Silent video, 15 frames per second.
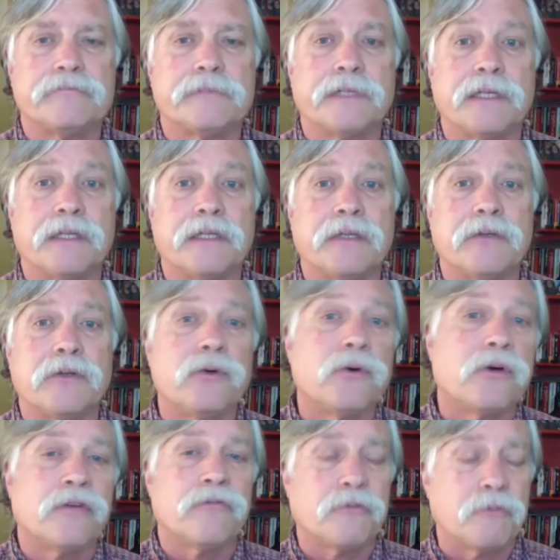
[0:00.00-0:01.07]
the
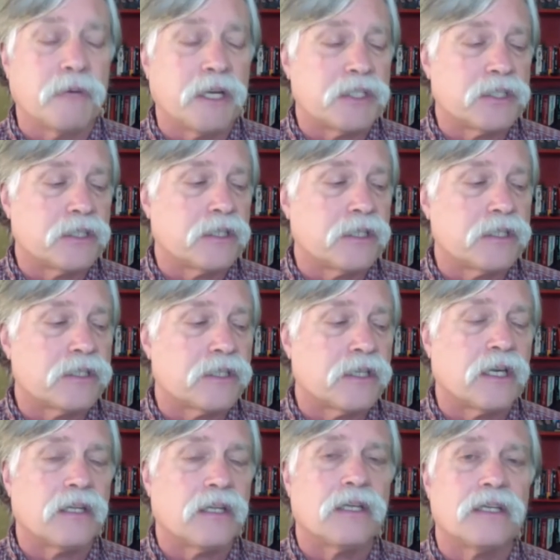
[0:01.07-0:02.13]
newer information is
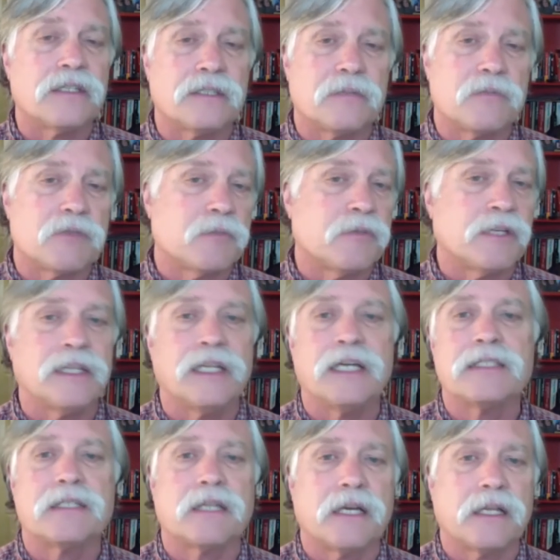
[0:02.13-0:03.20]
that it seems to be
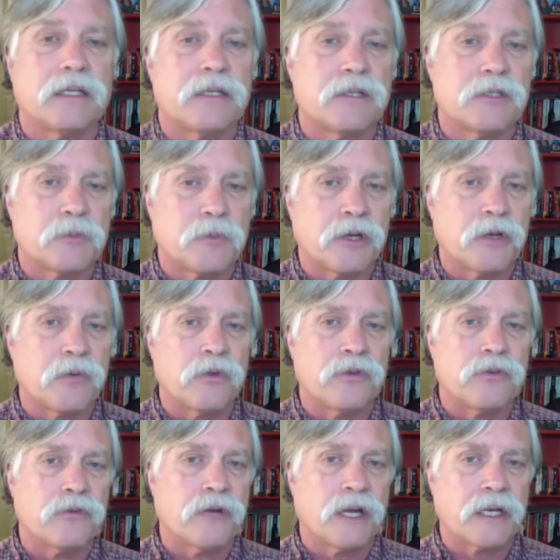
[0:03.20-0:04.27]
less likely to spread with
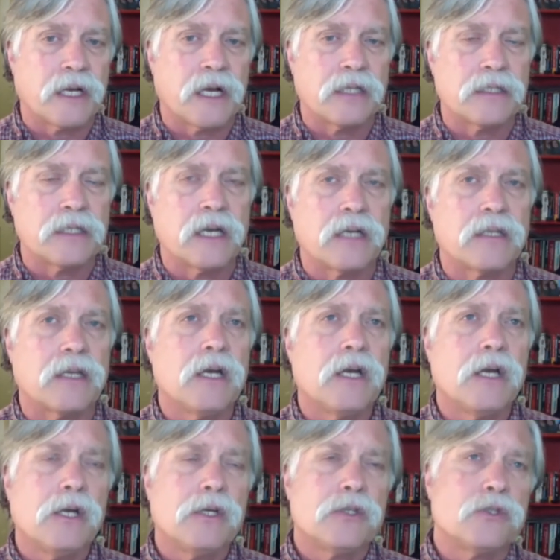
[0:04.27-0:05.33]
direct contact.
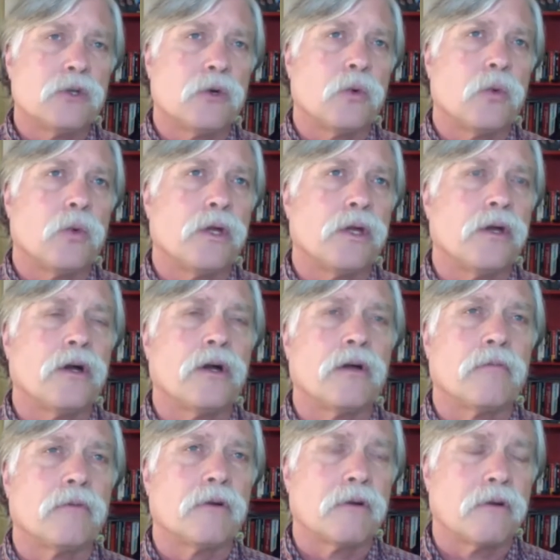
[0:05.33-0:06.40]
So we
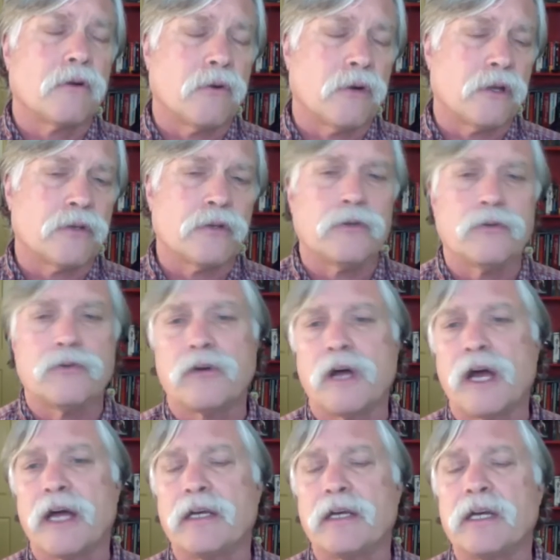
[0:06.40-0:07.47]
are going to
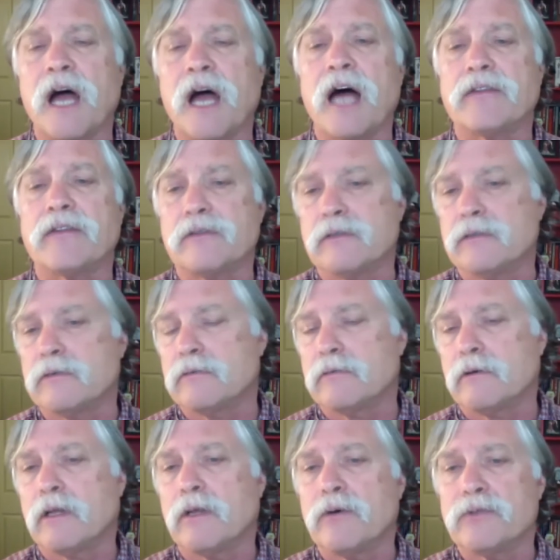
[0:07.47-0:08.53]
try not to
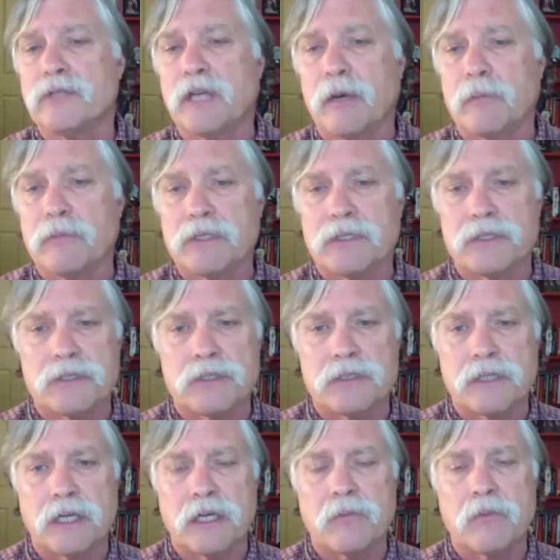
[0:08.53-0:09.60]
close down
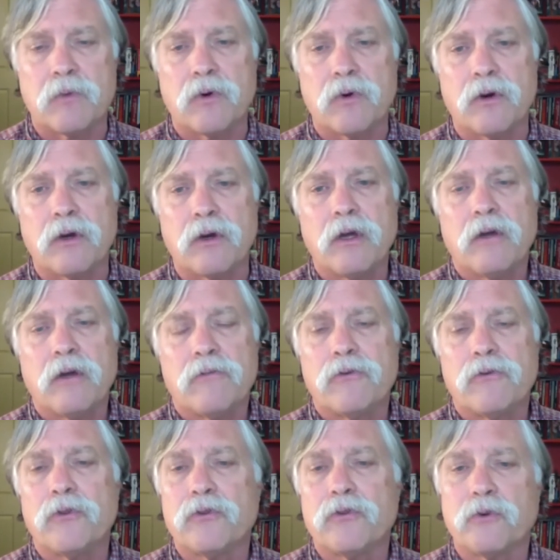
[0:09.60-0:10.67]
businesses anymore
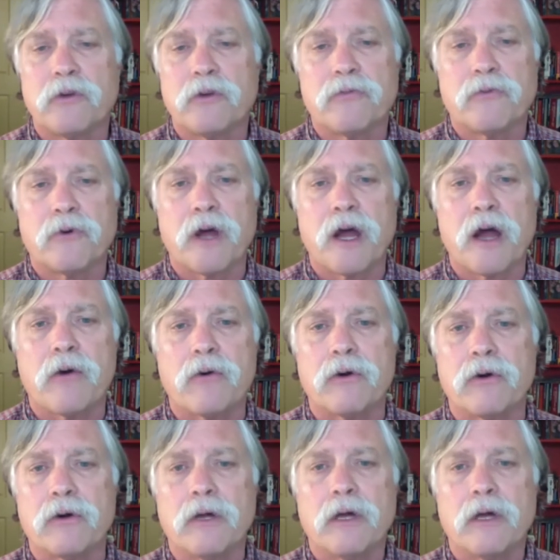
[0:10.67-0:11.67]
for the 24-hour